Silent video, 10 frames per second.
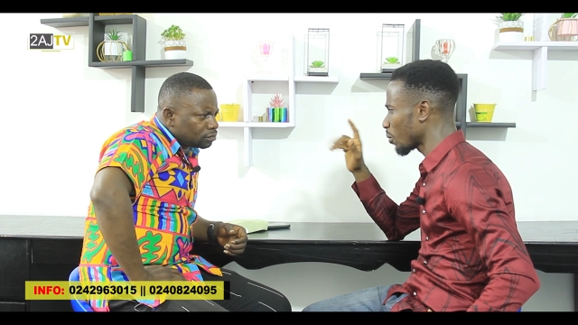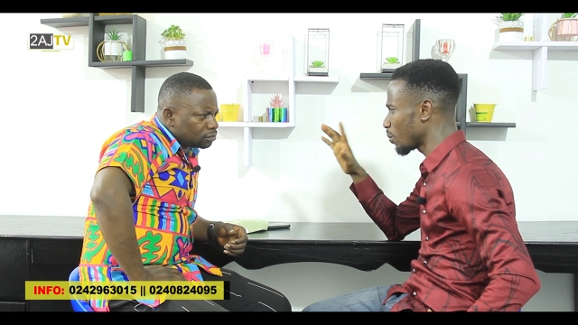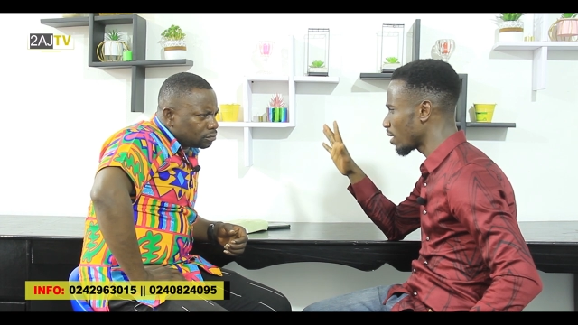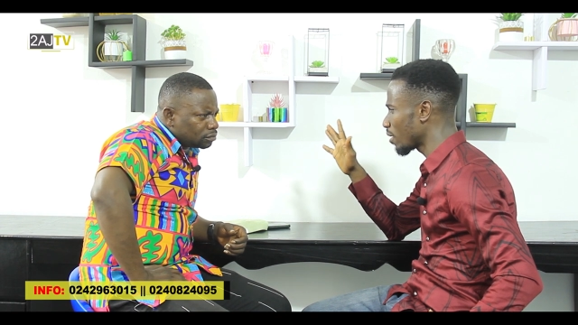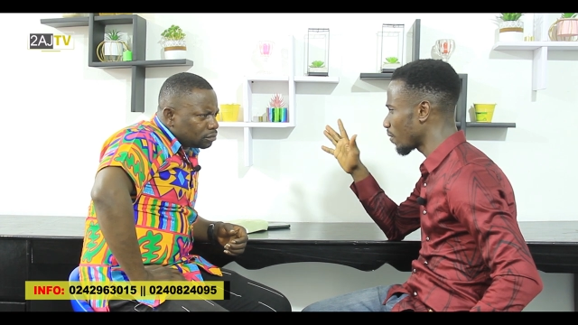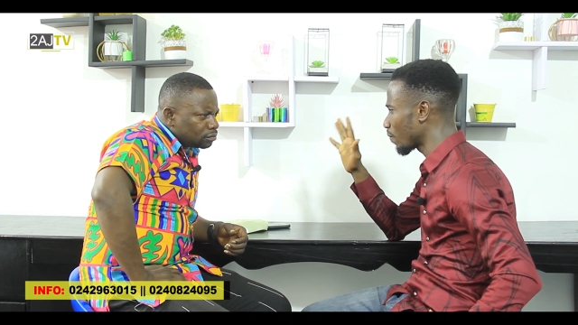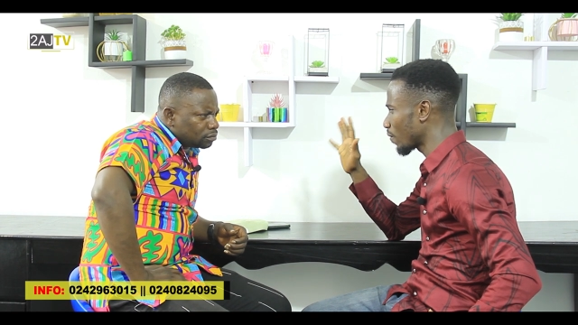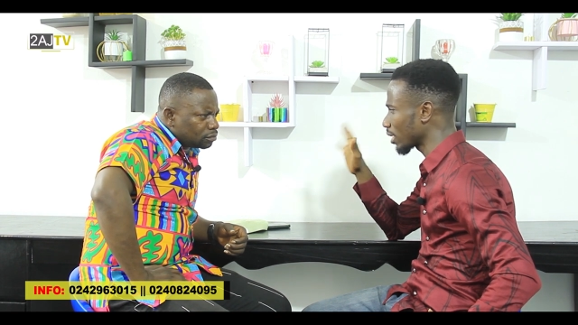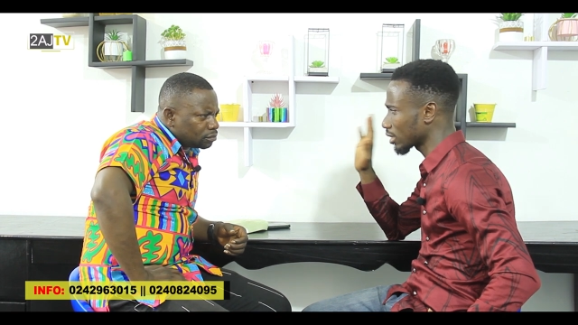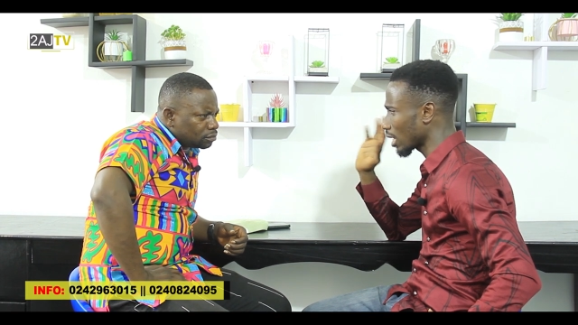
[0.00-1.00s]
Speaker 1: We
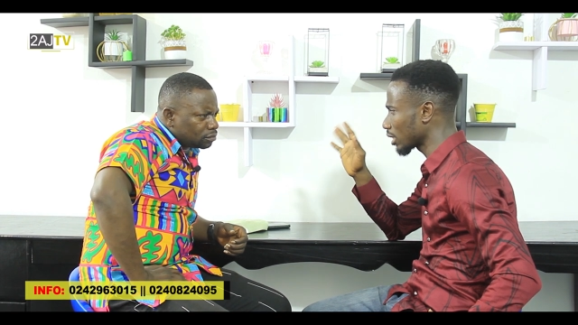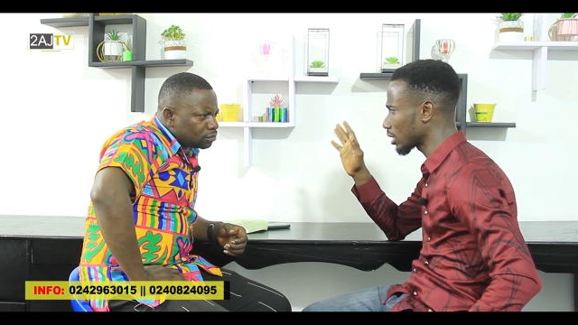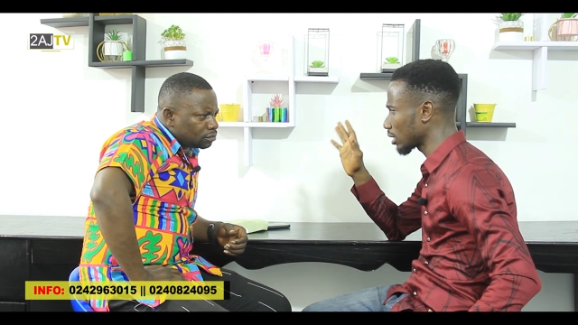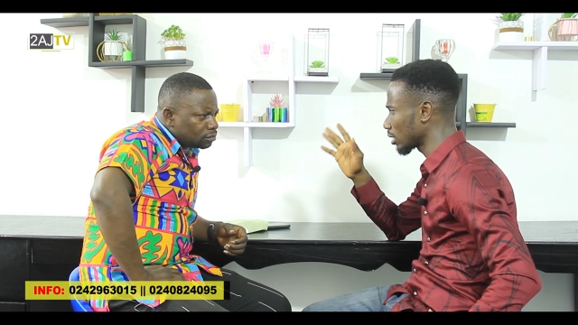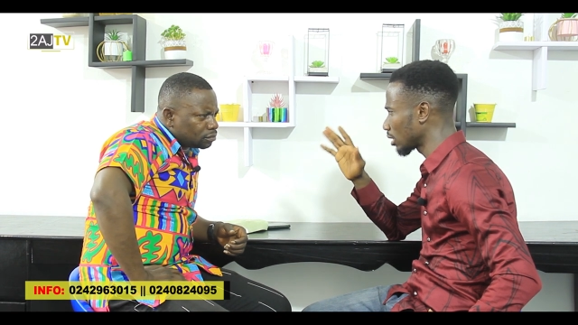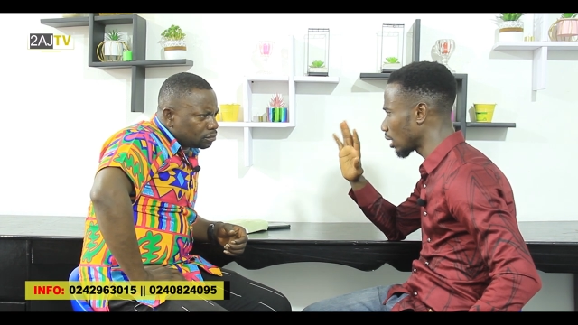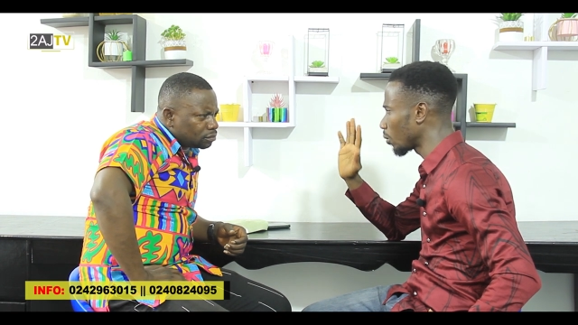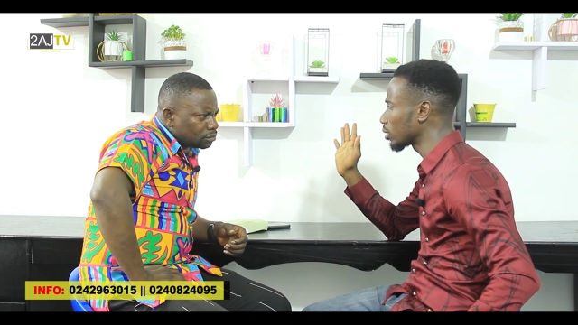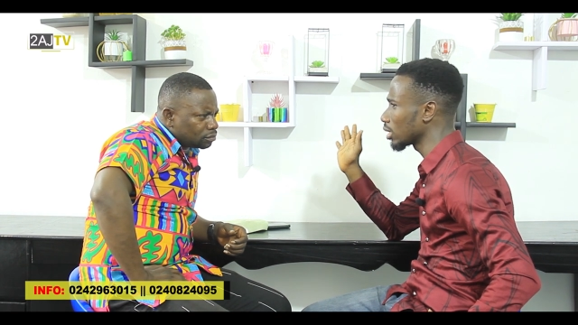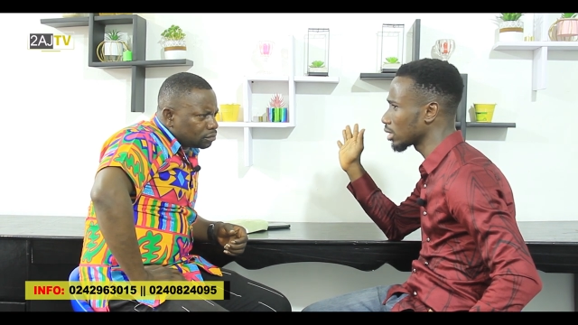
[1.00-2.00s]
first luncheon, and
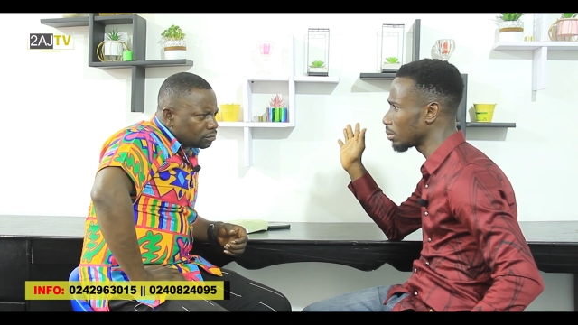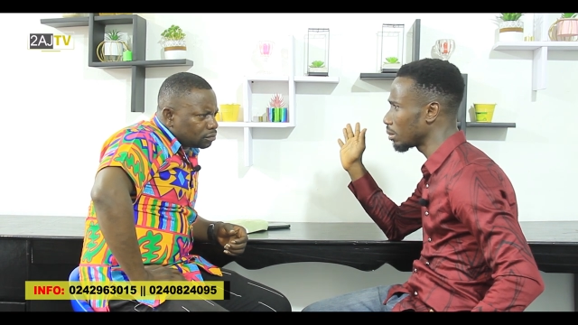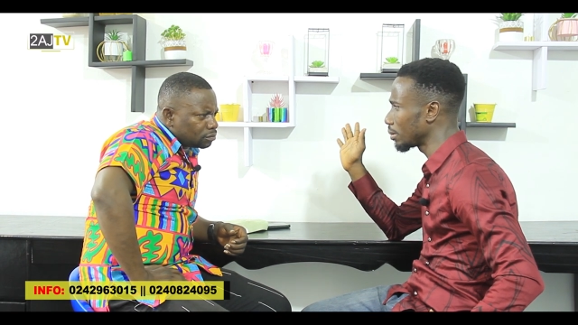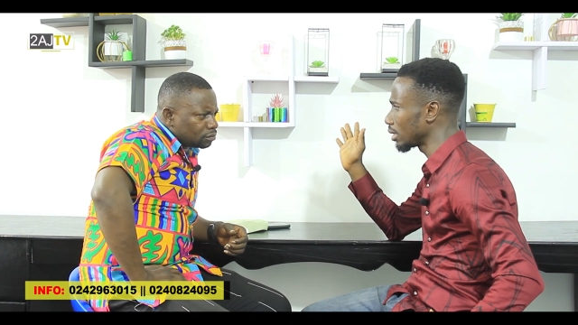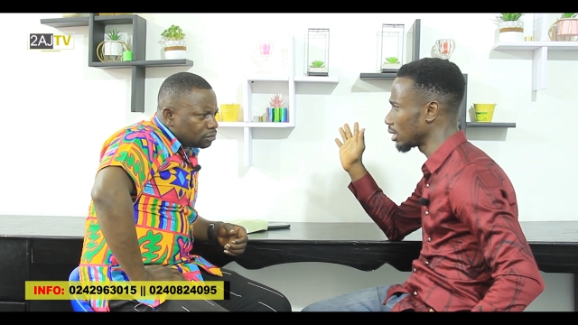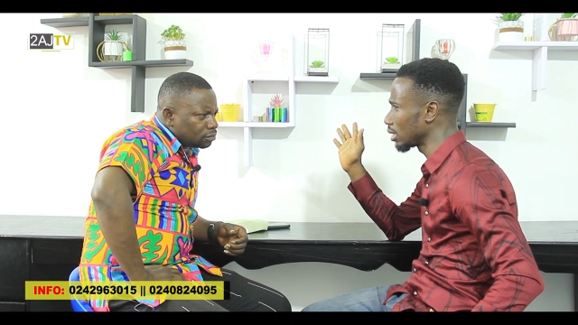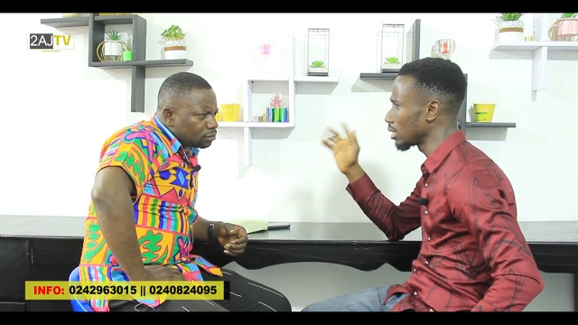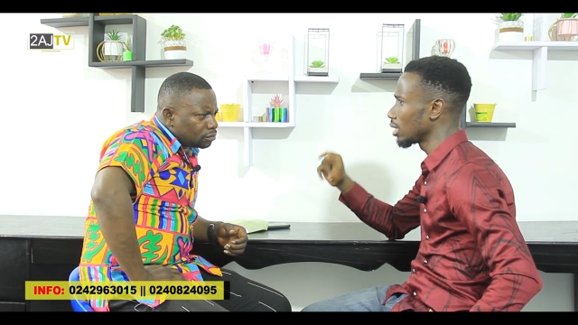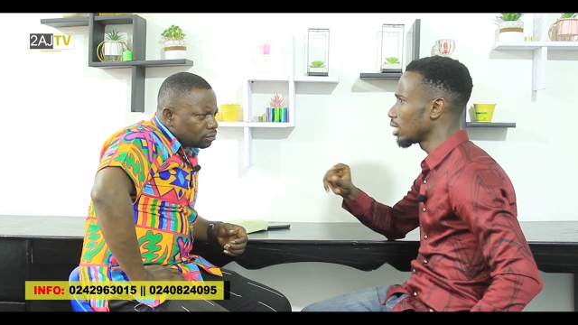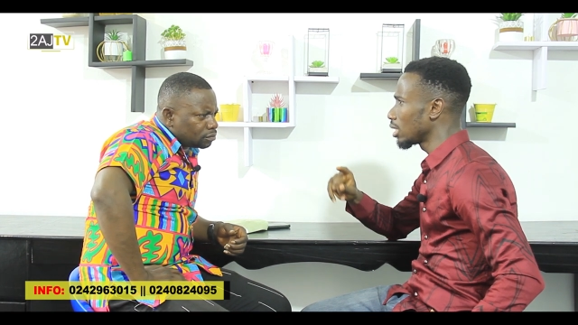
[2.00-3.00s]
once in same degree.
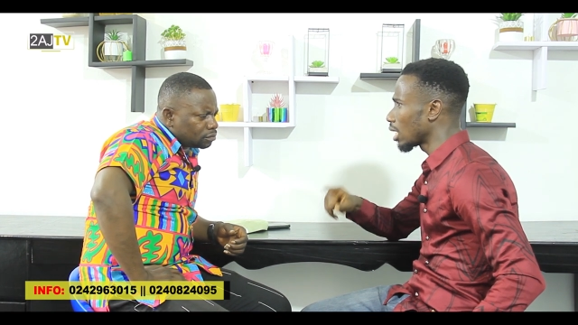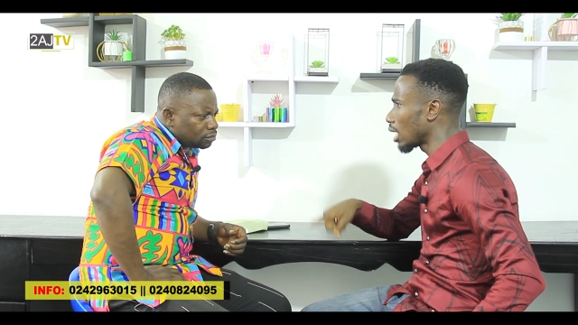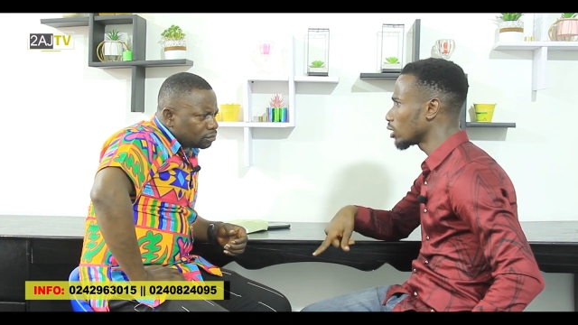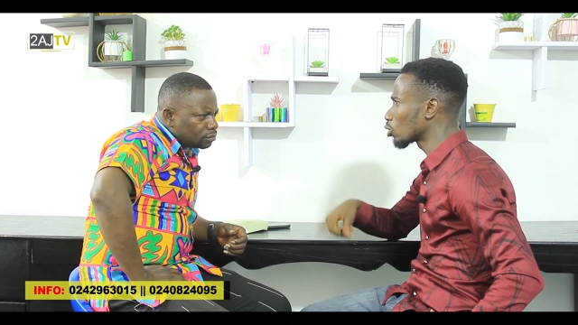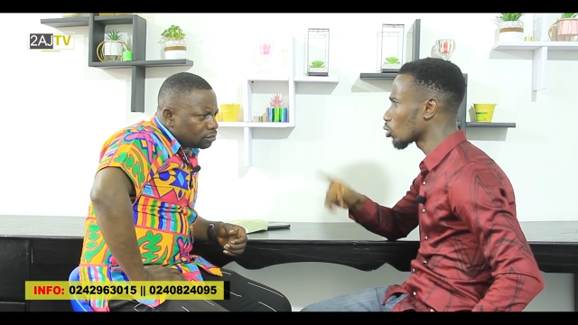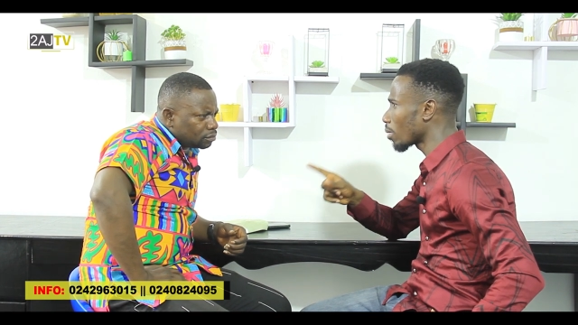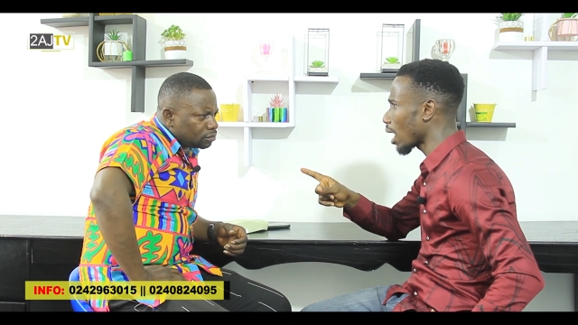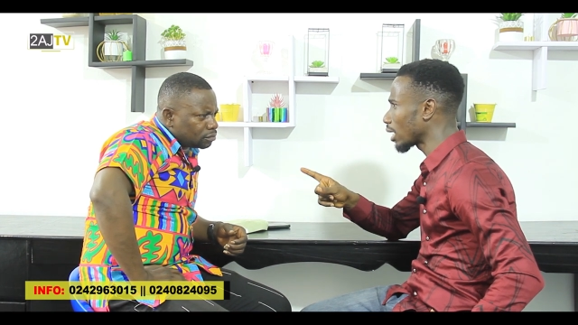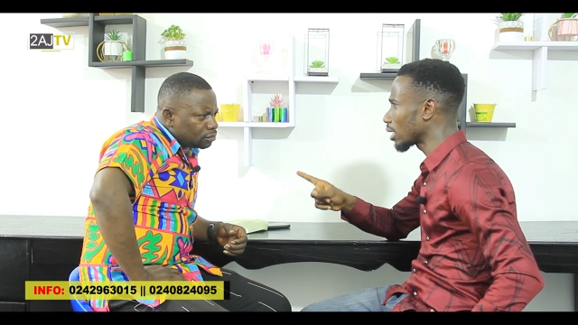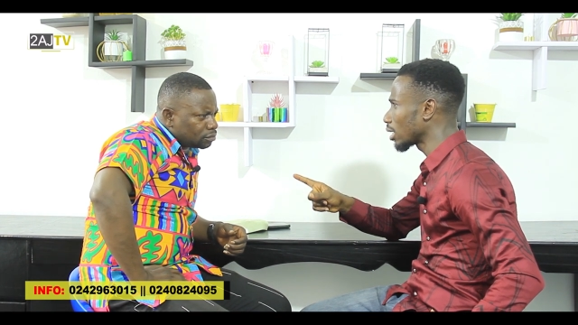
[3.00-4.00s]
I used to
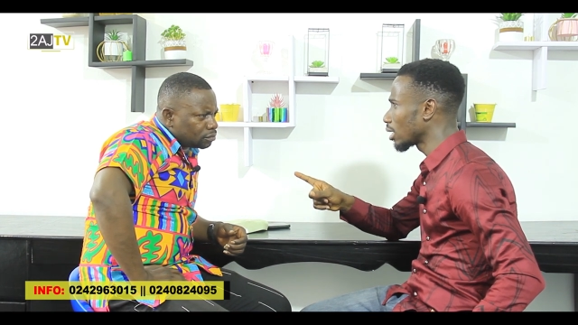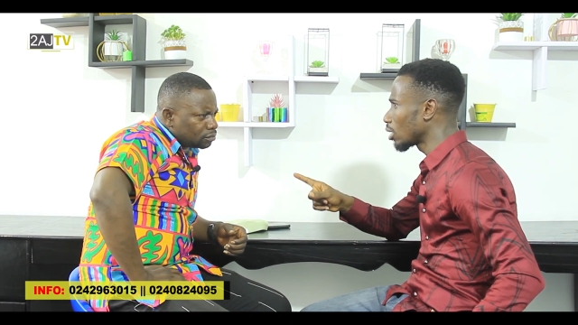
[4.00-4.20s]
buy